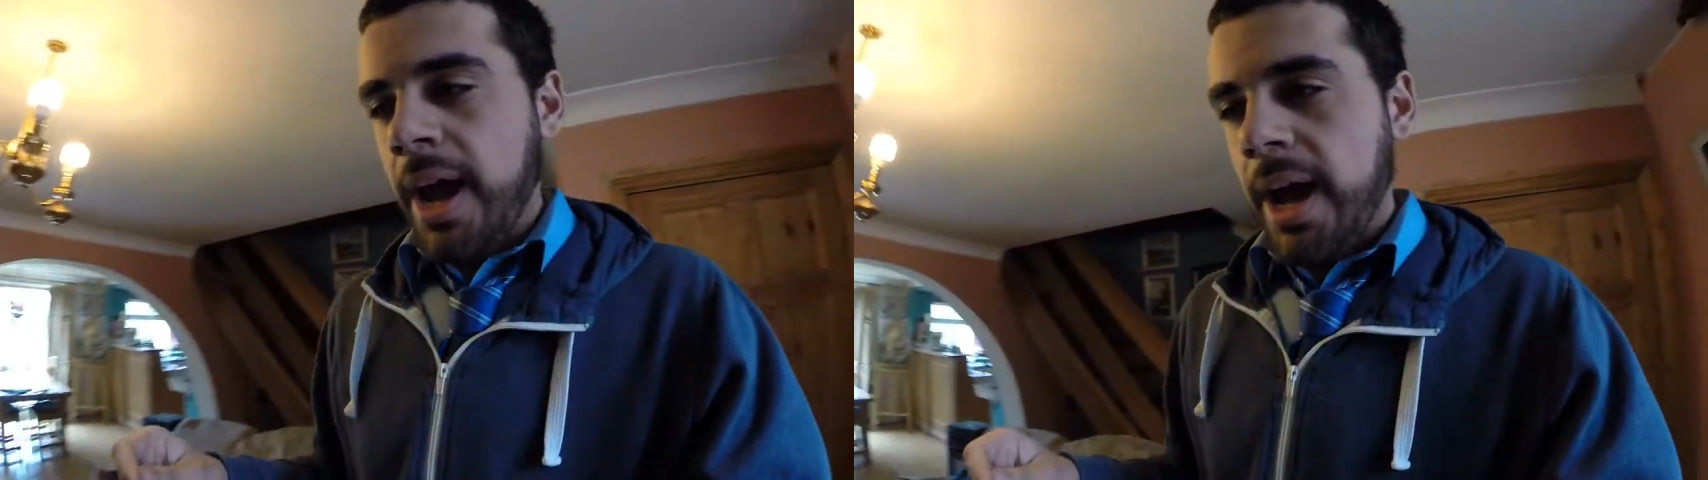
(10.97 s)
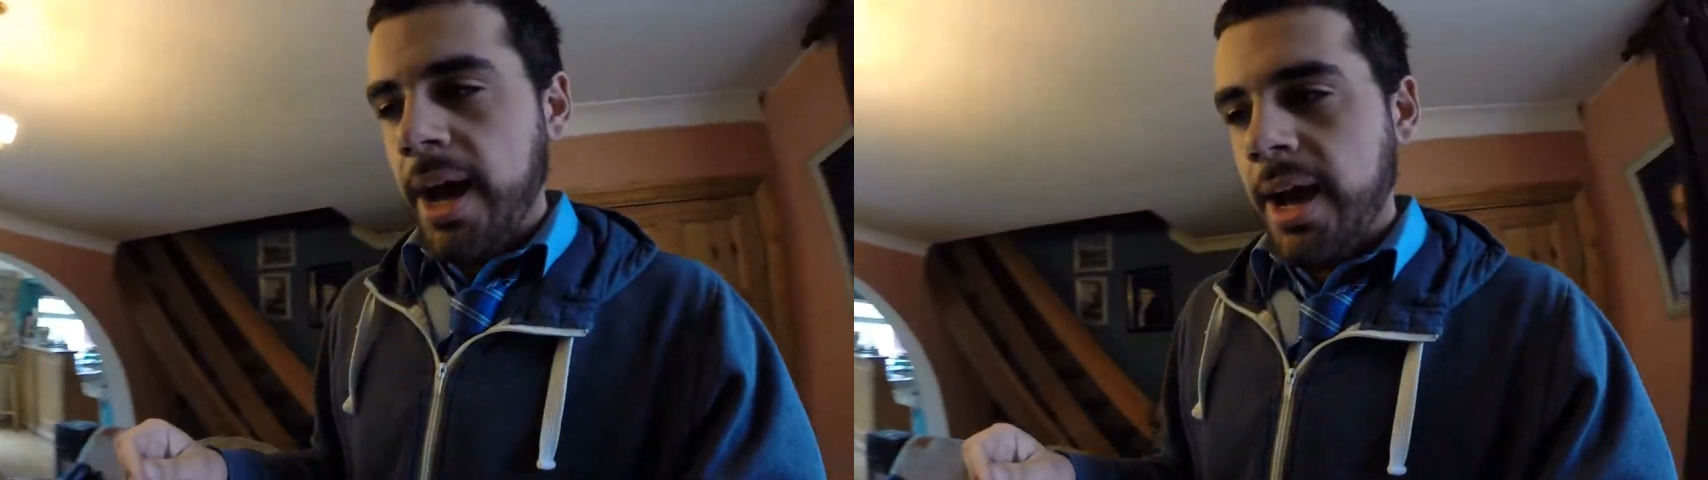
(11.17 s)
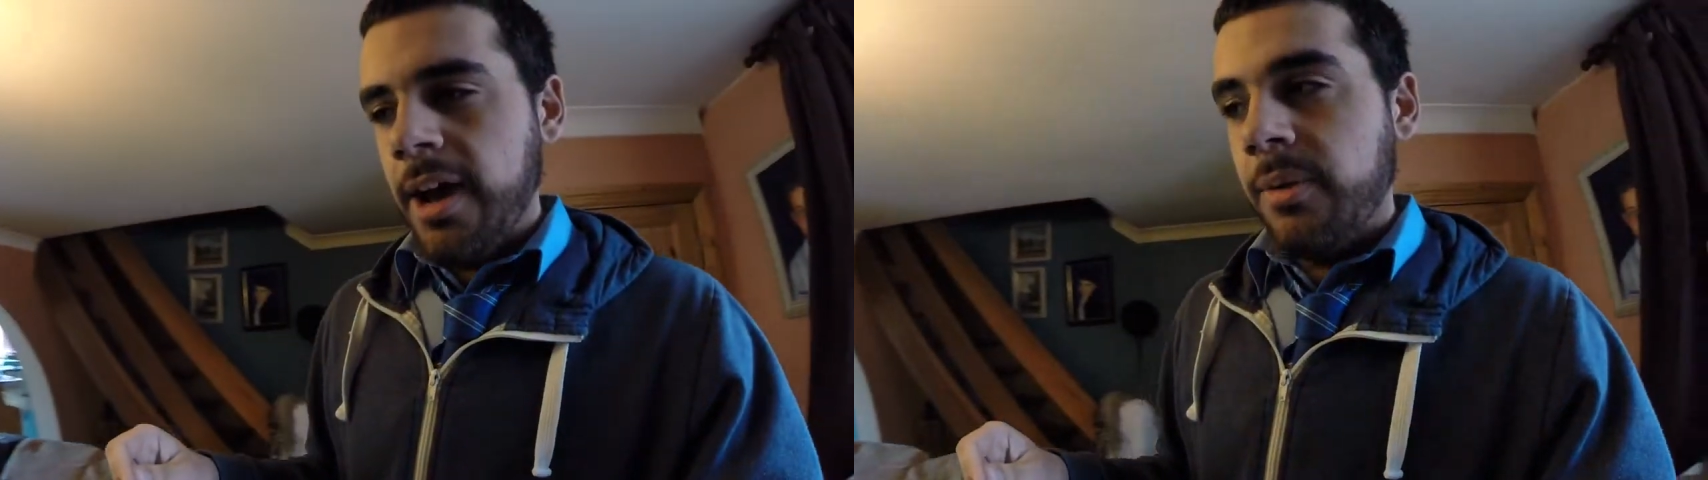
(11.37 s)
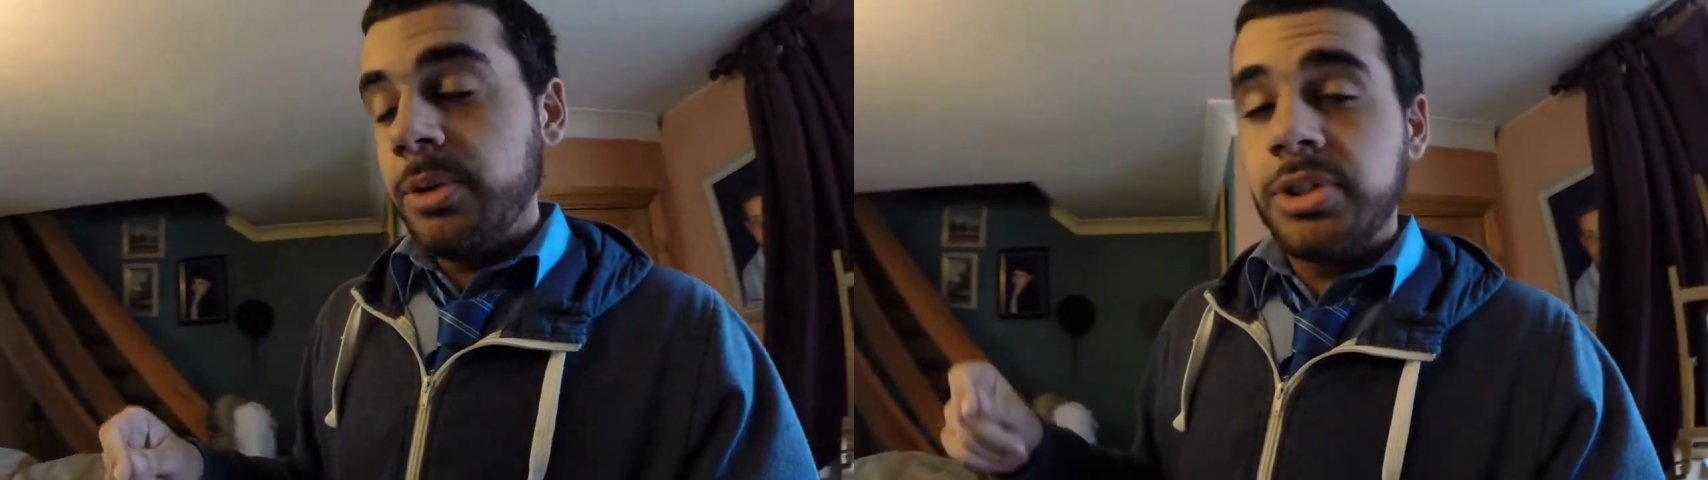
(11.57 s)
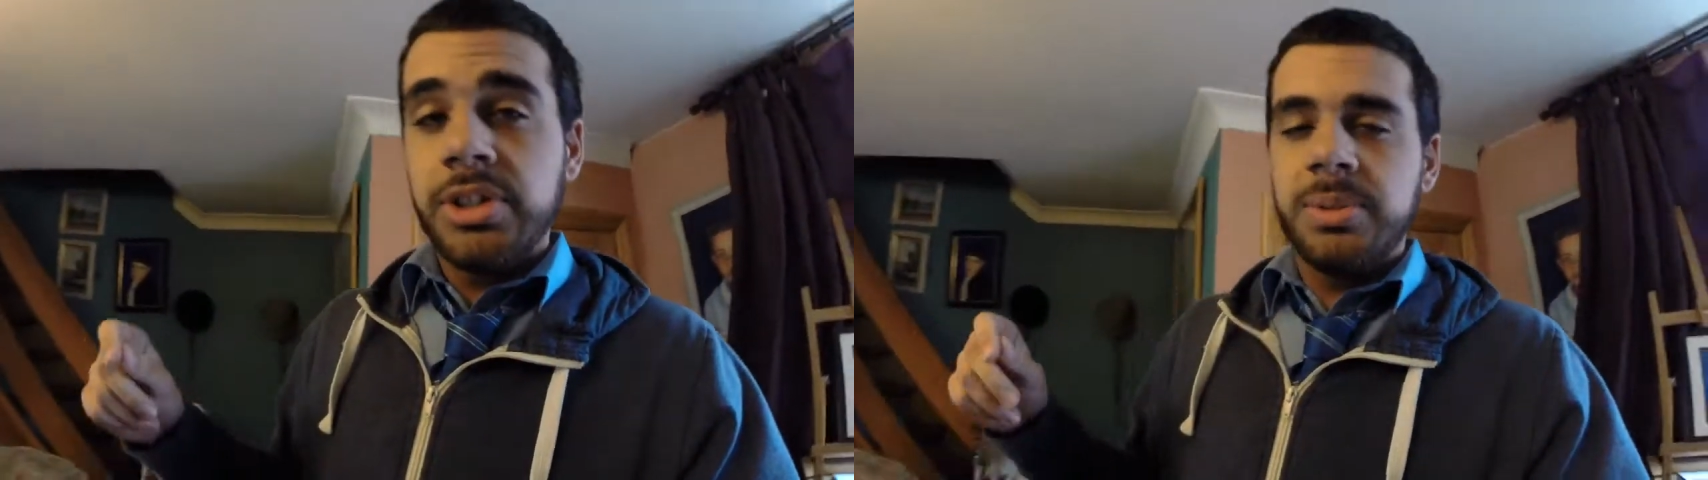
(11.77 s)
uh,
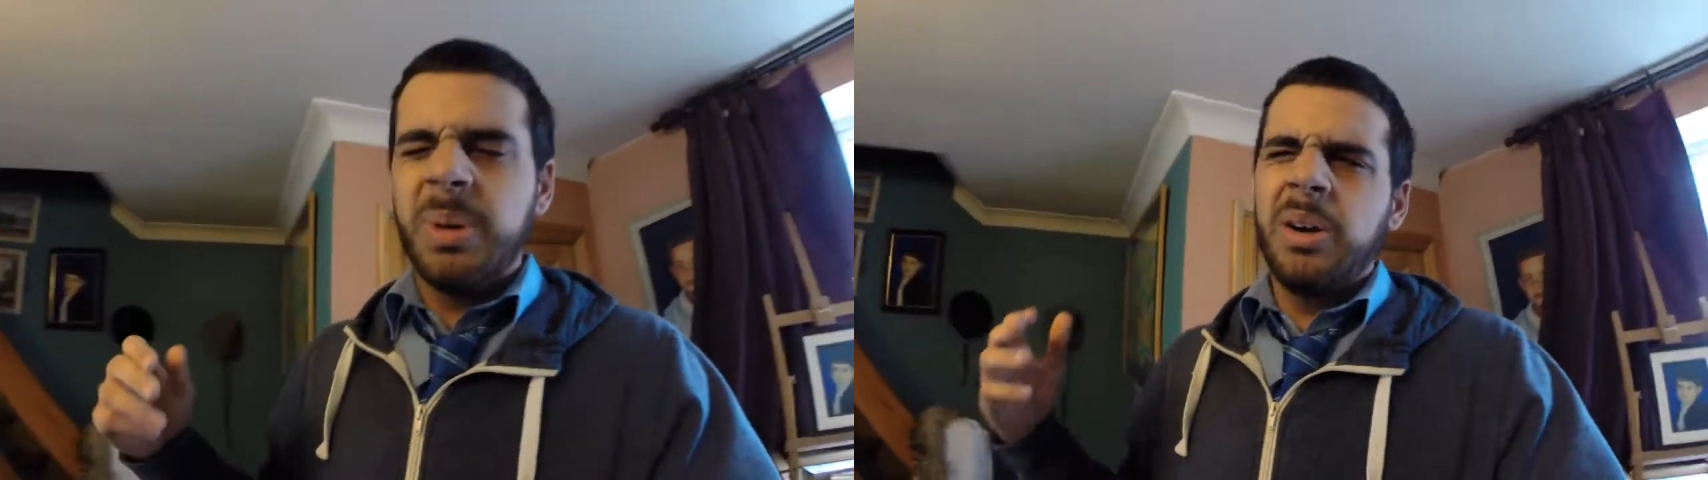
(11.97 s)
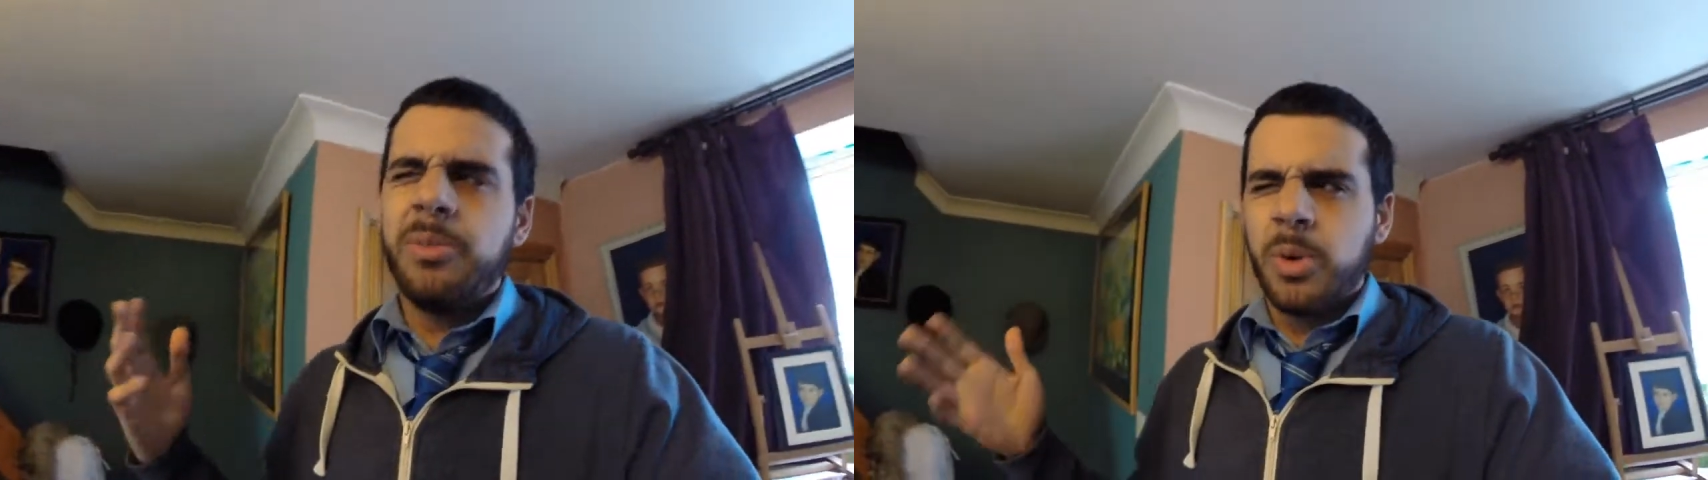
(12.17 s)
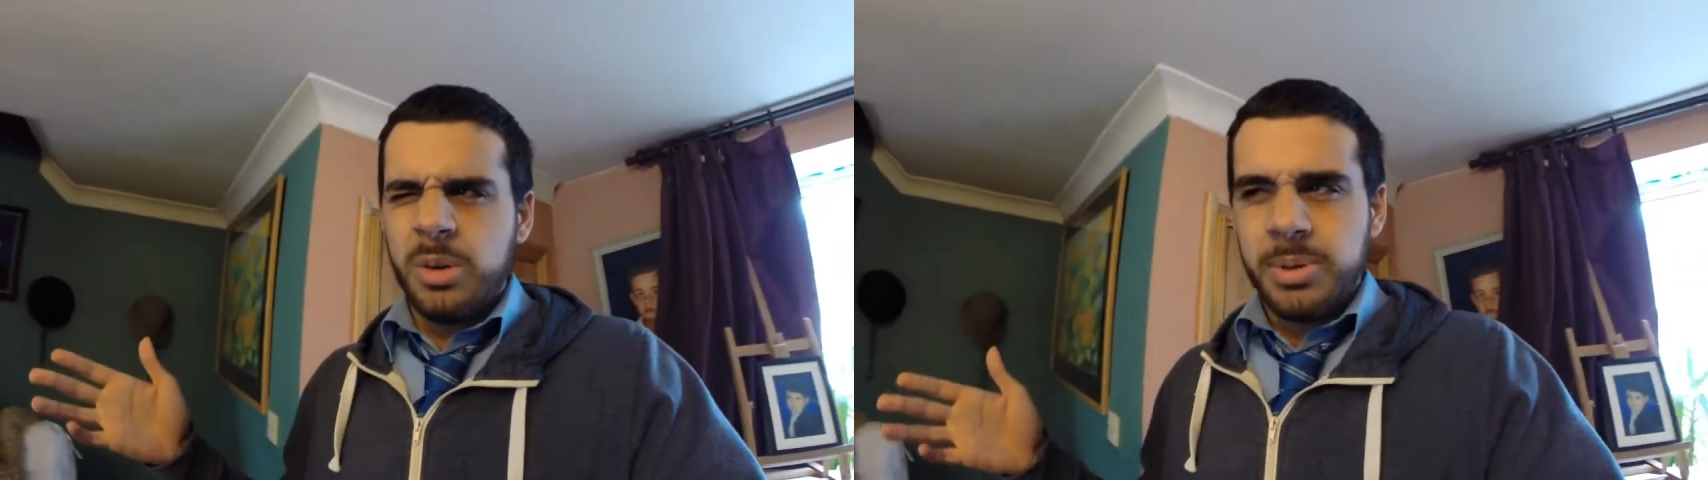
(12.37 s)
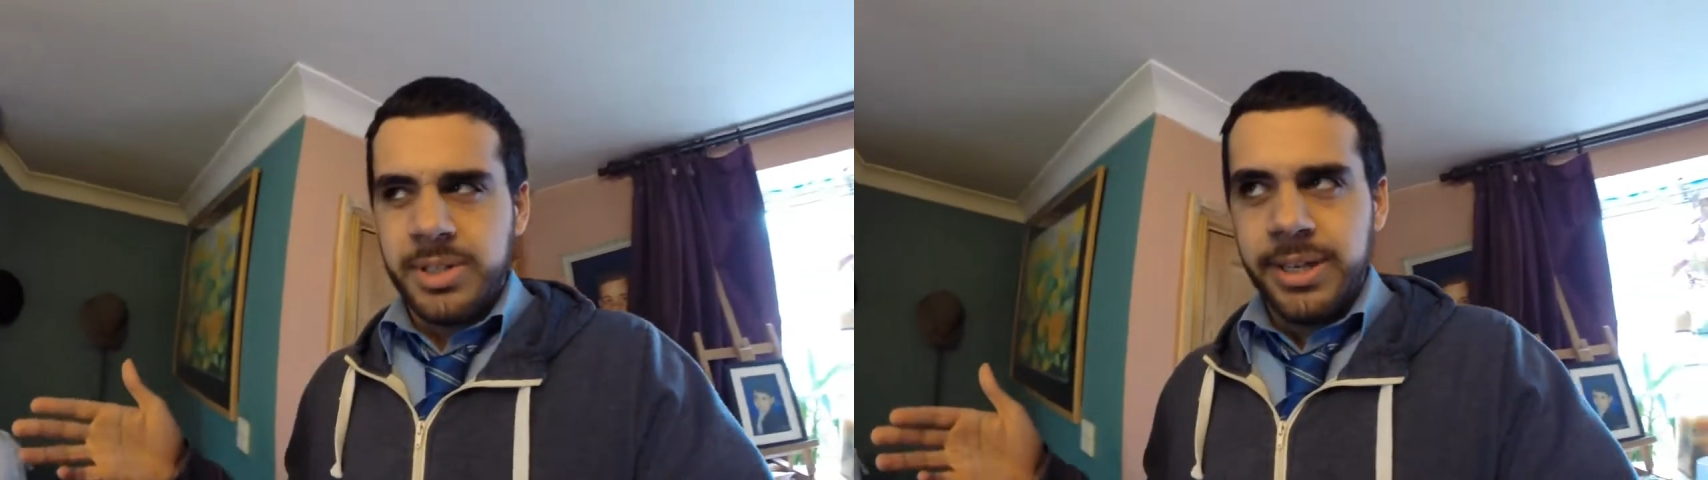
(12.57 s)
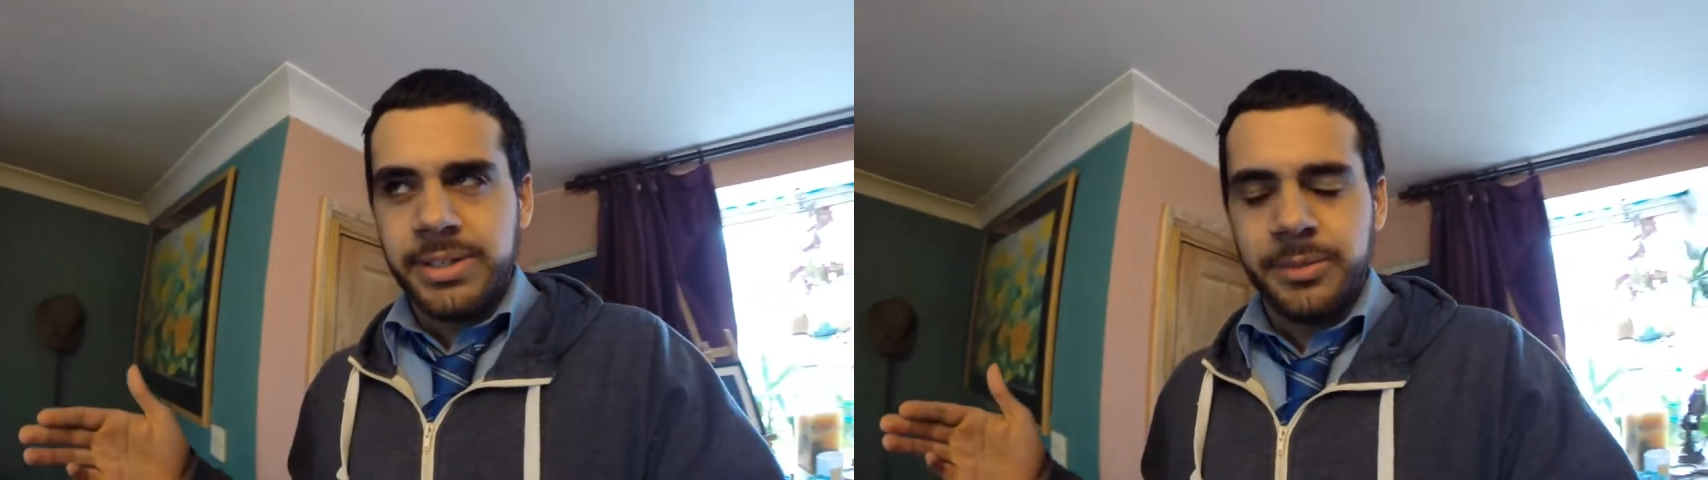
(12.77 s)
which is about
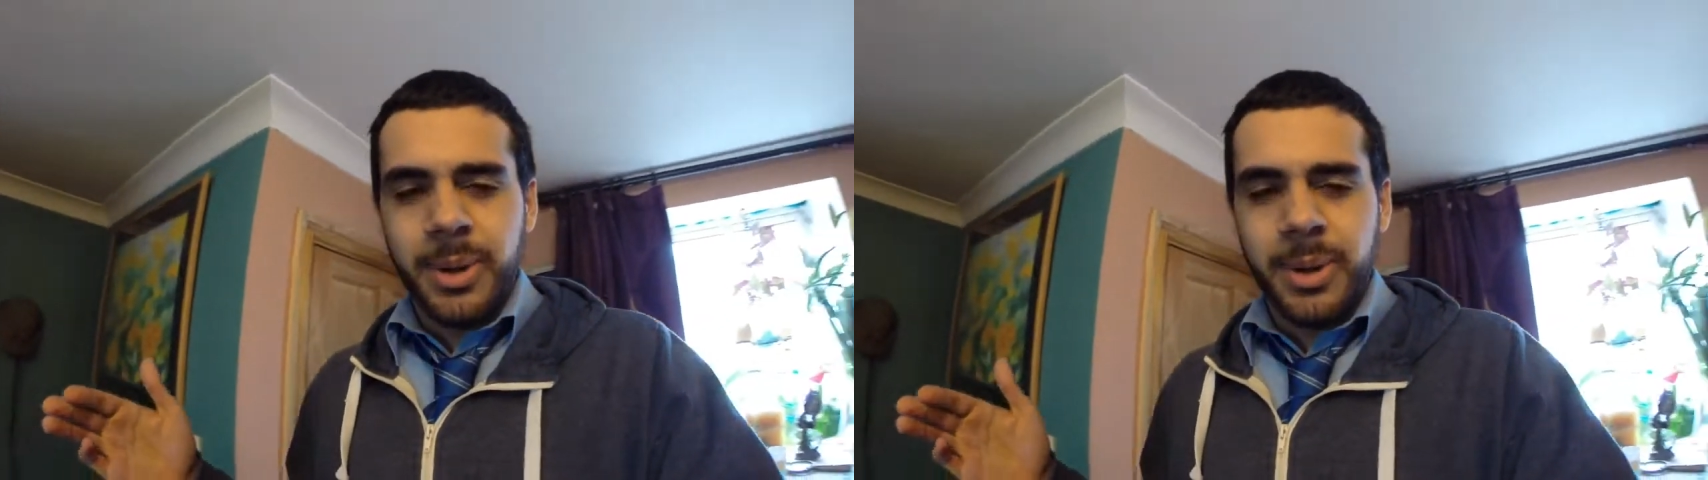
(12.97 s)
40%